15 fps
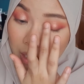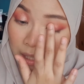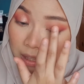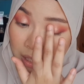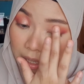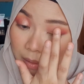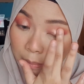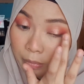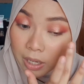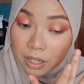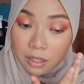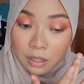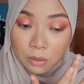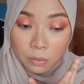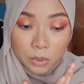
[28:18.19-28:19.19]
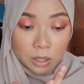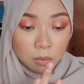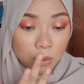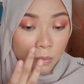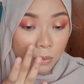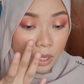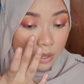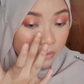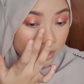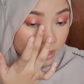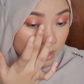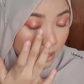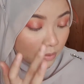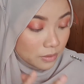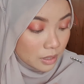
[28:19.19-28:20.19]
and then blend it inwards with whatever's
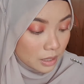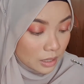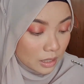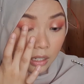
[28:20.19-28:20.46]
left.